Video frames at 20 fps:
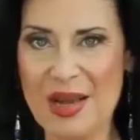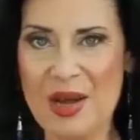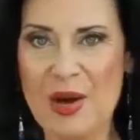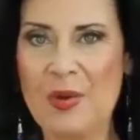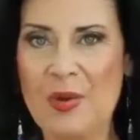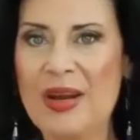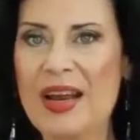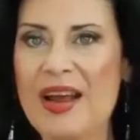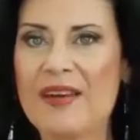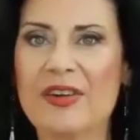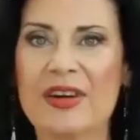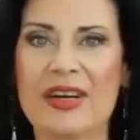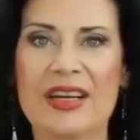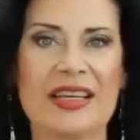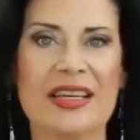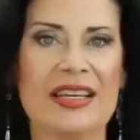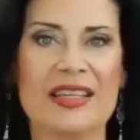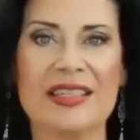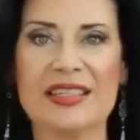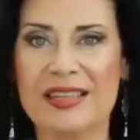Whatever it
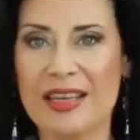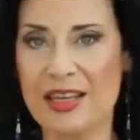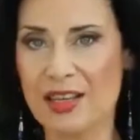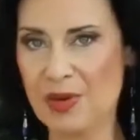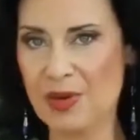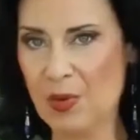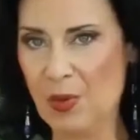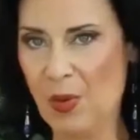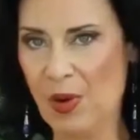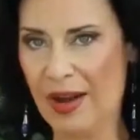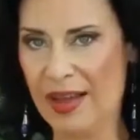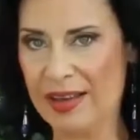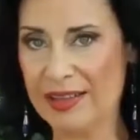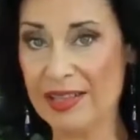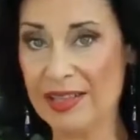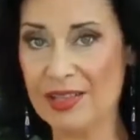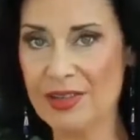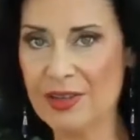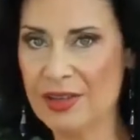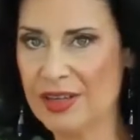is that you want,
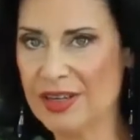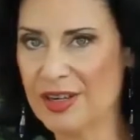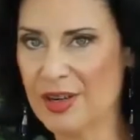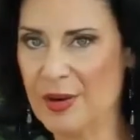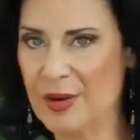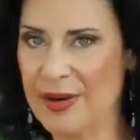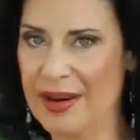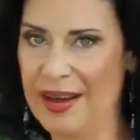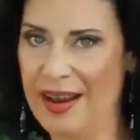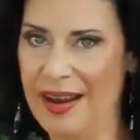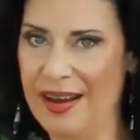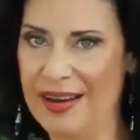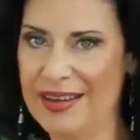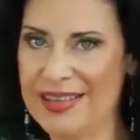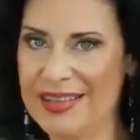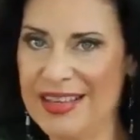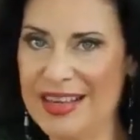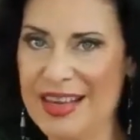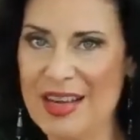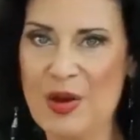you can create
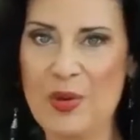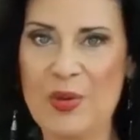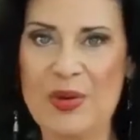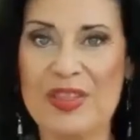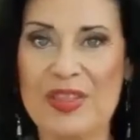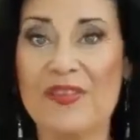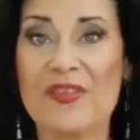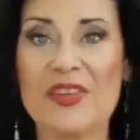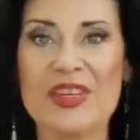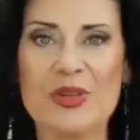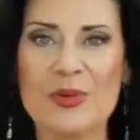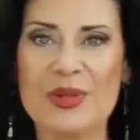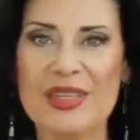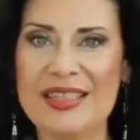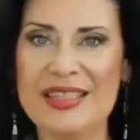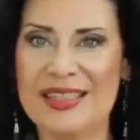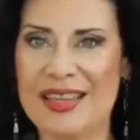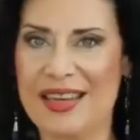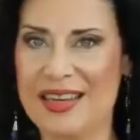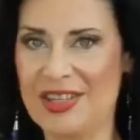with the
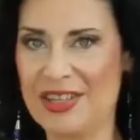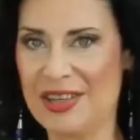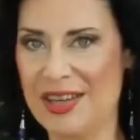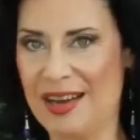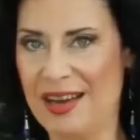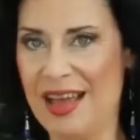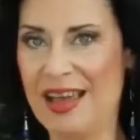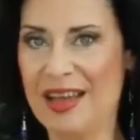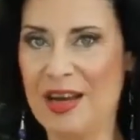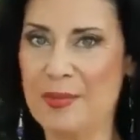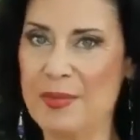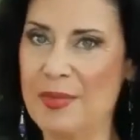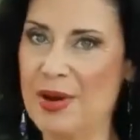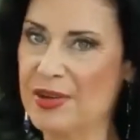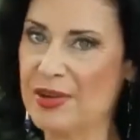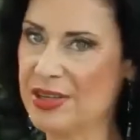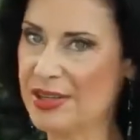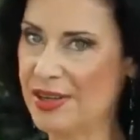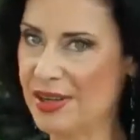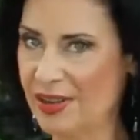visualization and
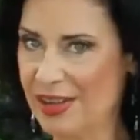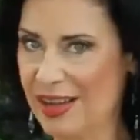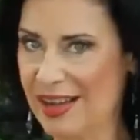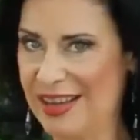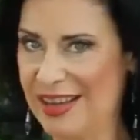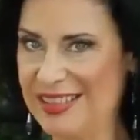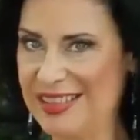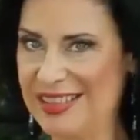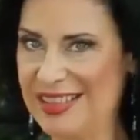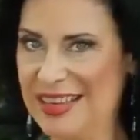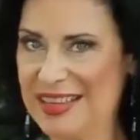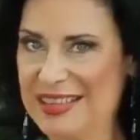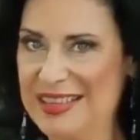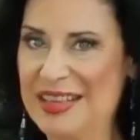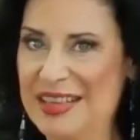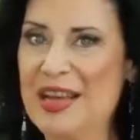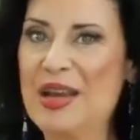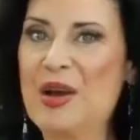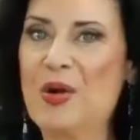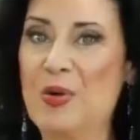emotional content
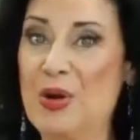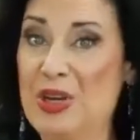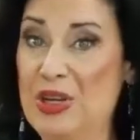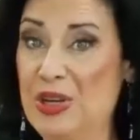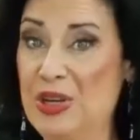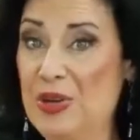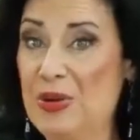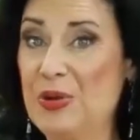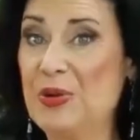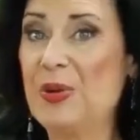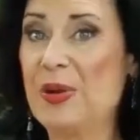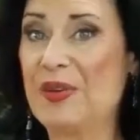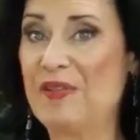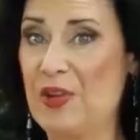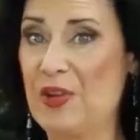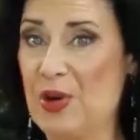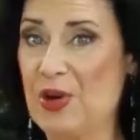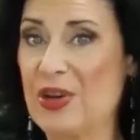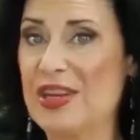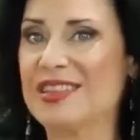when you
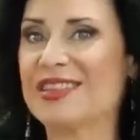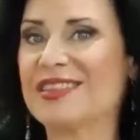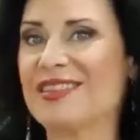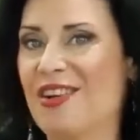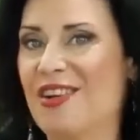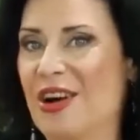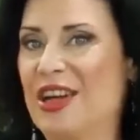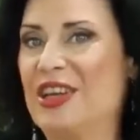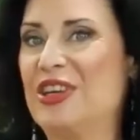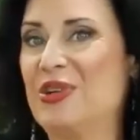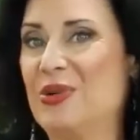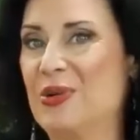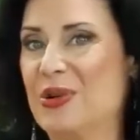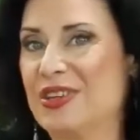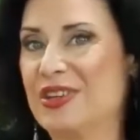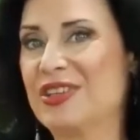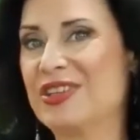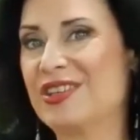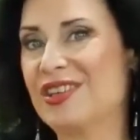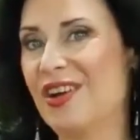focus on your
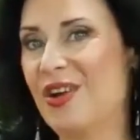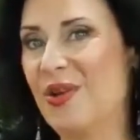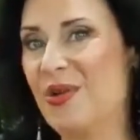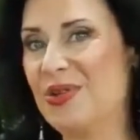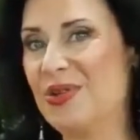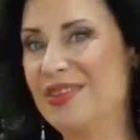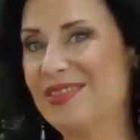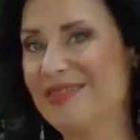stone.